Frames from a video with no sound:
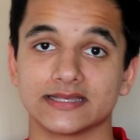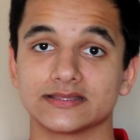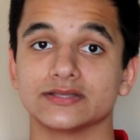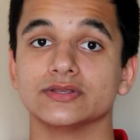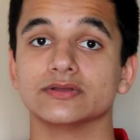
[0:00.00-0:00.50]
that
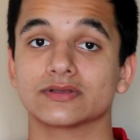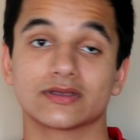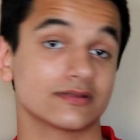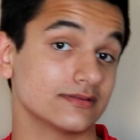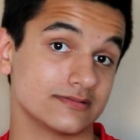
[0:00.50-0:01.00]
the new
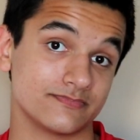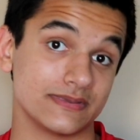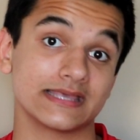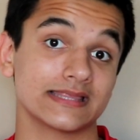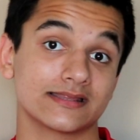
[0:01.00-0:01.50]

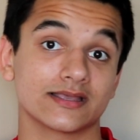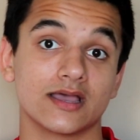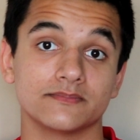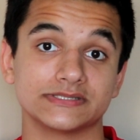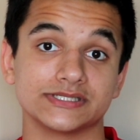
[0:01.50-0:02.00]
being that the
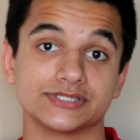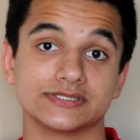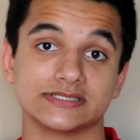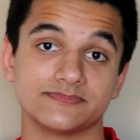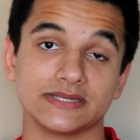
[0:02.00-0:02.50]
competition
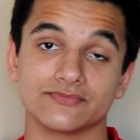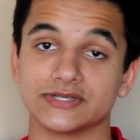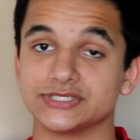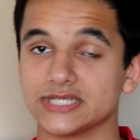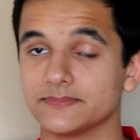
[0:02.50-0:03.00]
is being
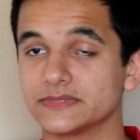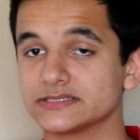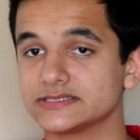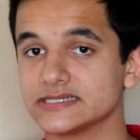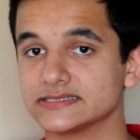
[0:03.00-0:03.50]
reshaped
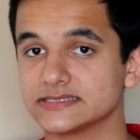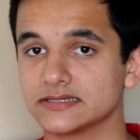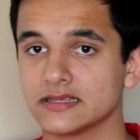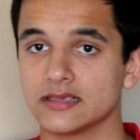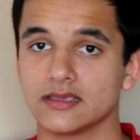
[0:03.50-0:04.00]
this season,
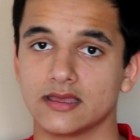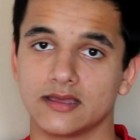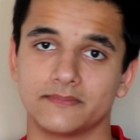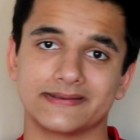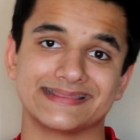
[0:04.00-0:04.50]

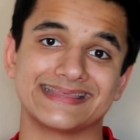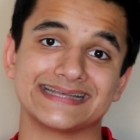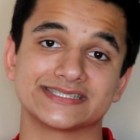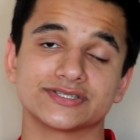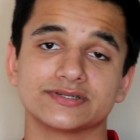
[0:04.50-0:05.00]
uh, but
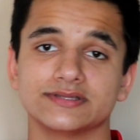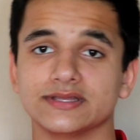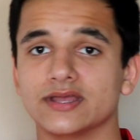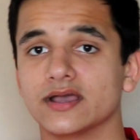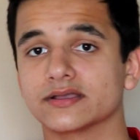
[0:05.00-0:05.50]
that's certainly
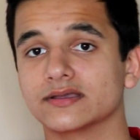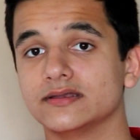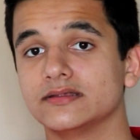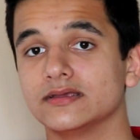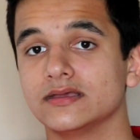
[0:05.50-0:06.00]
not
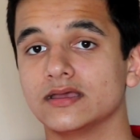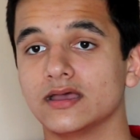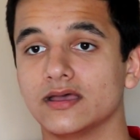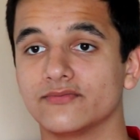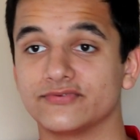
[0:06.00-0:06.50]
good
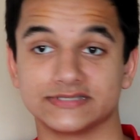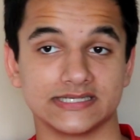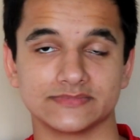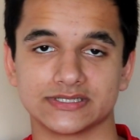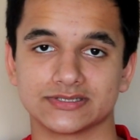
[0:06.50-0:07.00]
uh, for
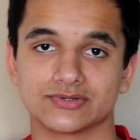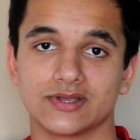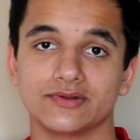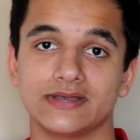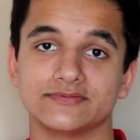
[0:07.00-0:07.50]
teams like
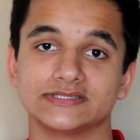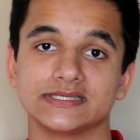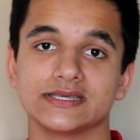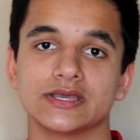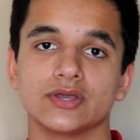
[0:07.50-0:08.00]
Toronto
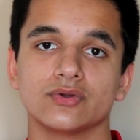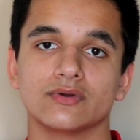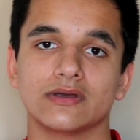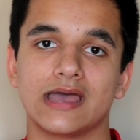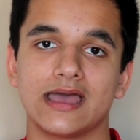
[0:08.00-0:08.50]
FC, who
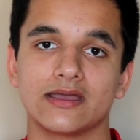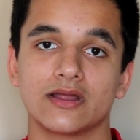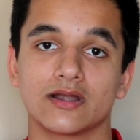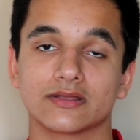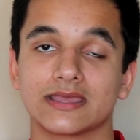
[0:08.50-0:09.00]

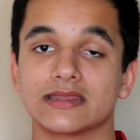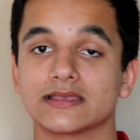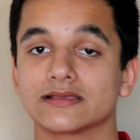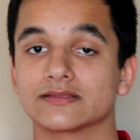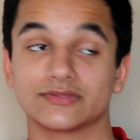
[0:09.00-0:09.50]
are
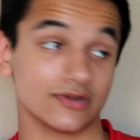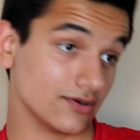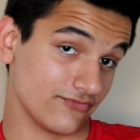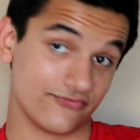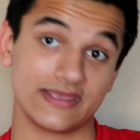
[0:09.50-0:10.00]
getting,
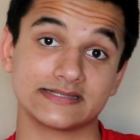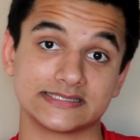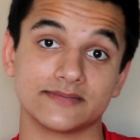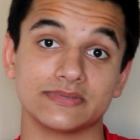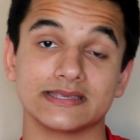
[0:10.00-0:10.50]
their fans
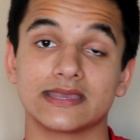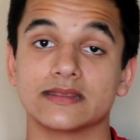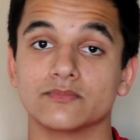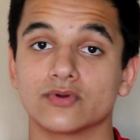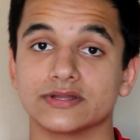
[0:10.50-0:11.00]
have been
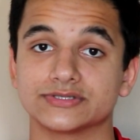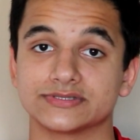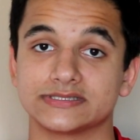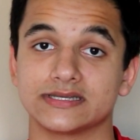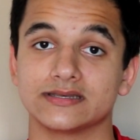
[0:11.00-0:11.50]
getting more
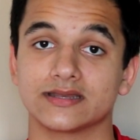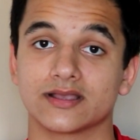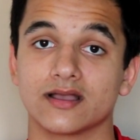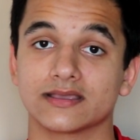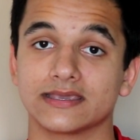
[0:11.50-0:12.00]
interested in the
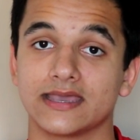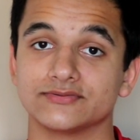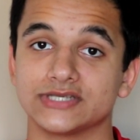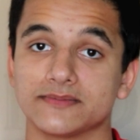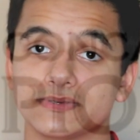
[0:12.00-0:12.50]
CONCACAF
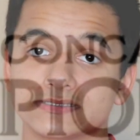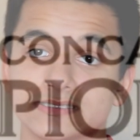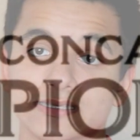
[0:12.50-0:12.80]
Champions